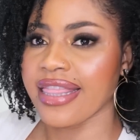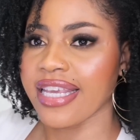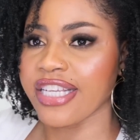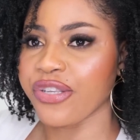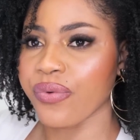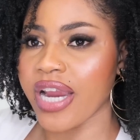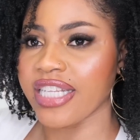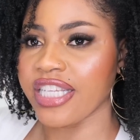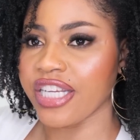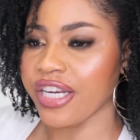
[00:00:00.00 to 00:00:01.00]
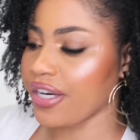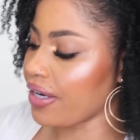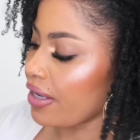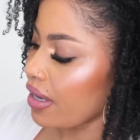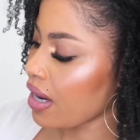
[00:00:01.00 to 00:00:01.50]
this right
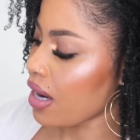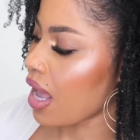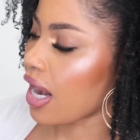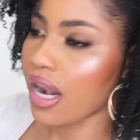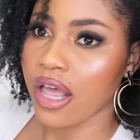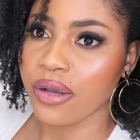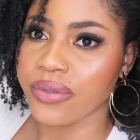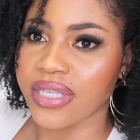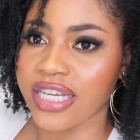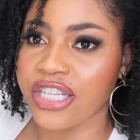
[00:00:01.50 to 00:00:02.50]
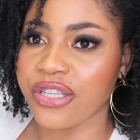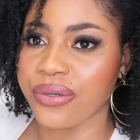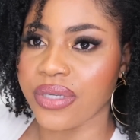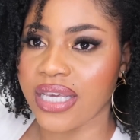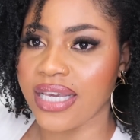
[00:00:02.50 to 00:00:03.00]
here allows it
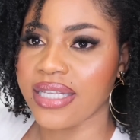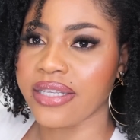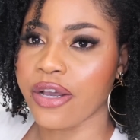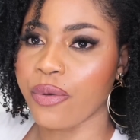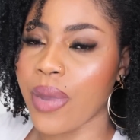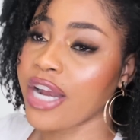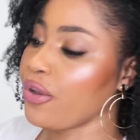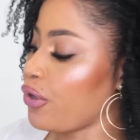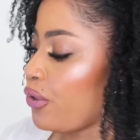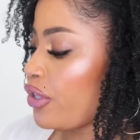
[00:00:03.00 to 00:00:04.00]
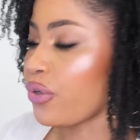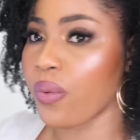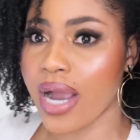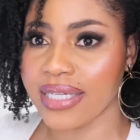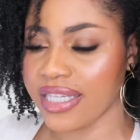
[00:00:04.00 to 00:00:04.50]
to heat up. I don't know to
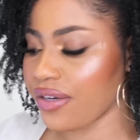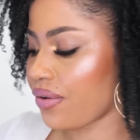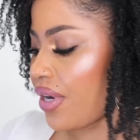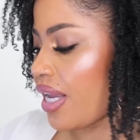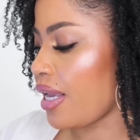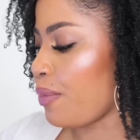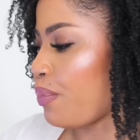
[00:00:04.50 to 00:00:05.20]
what degree,